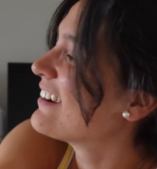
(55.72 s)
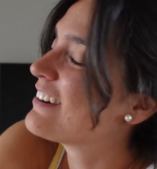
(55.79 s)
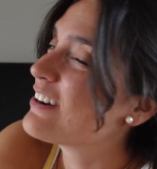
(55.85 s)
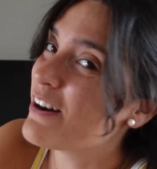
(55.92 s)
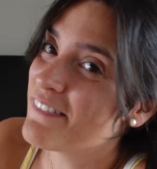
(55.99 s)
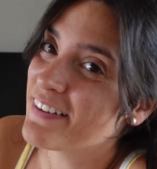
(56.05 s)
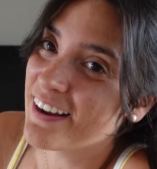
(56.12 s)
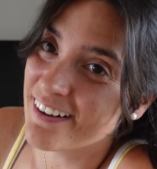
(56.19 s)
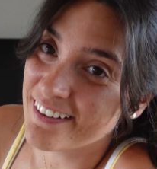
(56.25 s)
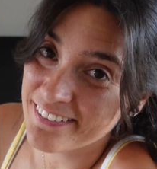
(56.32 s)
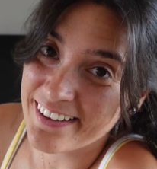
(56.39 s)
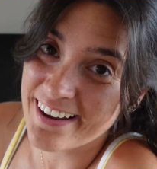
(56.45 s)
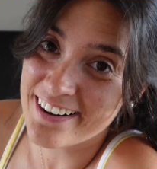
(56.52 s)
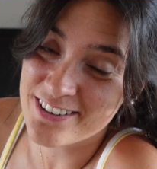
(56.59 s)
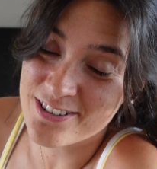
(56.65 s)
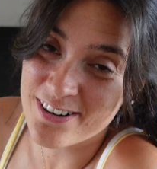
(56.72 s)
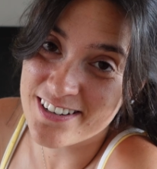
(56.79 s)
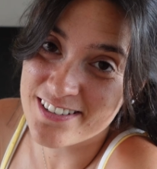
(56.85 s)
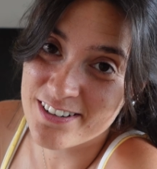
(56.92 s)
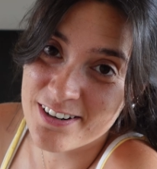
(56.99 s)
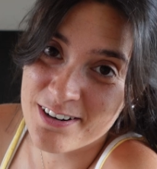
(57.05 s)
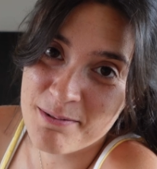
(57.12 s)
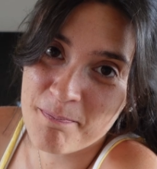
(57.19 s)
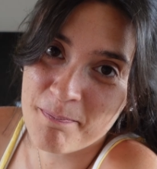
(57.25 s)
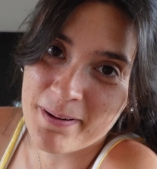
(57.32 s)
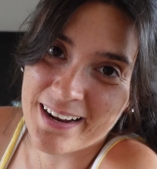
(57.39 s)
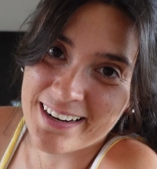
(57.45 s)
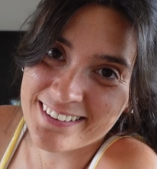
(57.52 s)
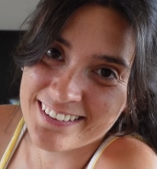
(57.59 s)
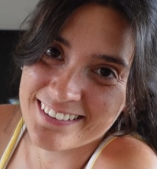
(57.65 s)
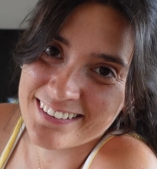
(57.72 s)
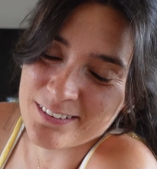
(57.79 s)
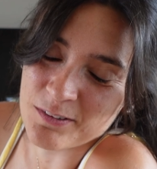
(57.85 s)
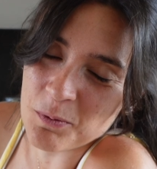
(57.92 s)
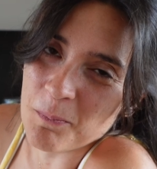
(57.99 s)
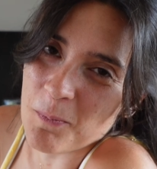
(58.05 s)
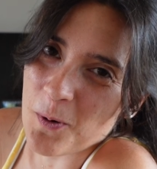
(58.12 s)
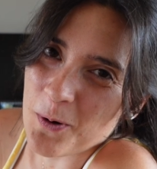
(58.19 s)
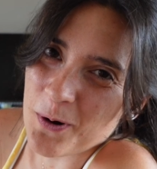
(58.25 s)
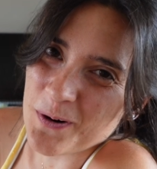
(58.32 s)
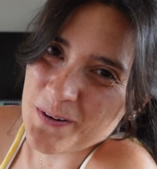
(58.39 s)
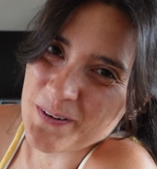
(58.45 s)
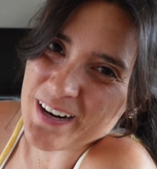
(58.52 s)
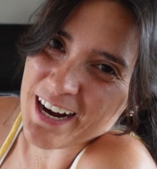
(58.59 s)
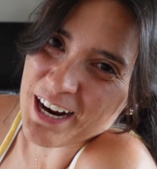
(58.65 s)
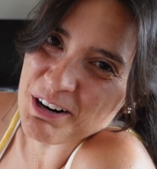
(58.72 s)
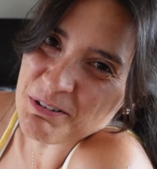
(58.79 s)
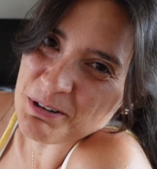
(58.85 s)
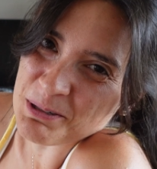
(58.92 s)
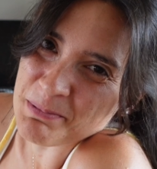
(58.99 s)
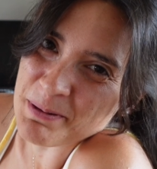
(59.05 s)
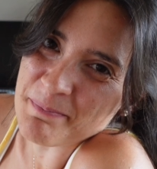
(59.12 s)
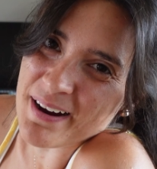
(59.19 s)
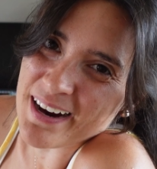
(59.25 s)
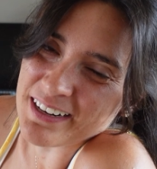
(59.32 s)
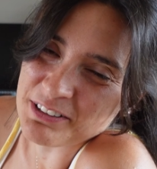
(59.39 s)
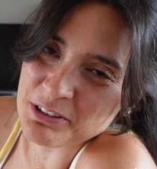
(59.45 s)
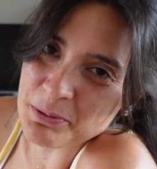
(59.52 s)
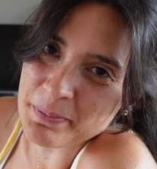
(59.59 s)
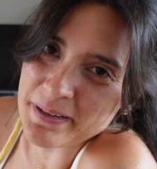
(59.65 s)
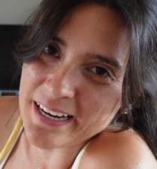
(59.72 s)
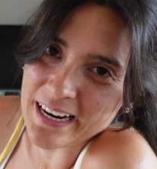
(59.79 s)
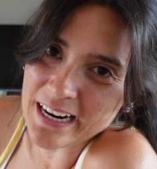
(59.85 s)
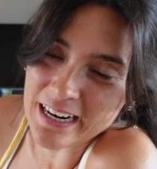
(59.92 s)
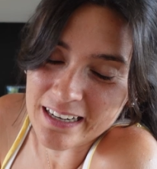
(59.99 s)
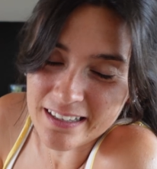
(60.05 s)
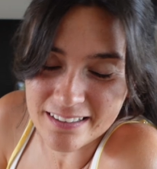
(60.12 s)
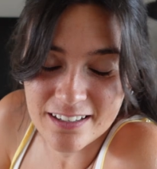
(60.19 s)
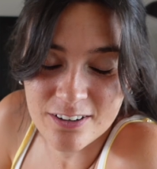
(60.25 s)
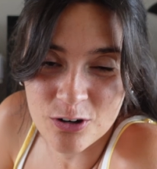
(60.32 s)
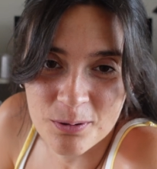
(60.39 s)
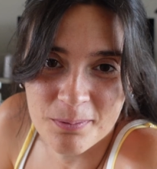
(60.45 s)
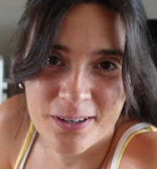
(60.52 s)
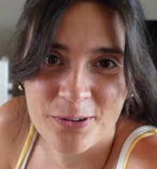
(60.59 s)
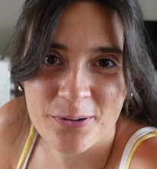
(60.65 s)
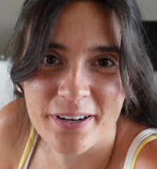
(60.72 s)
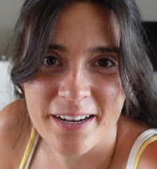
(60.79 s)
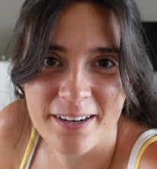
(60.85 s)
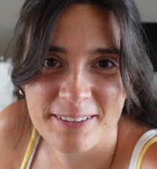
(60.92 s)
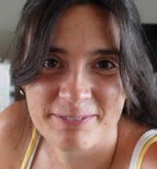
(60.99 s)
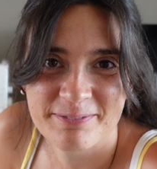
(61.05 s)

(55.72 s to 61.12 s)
coming out of the hairdresser, but tomorrow I will be back to being the normal Nuria.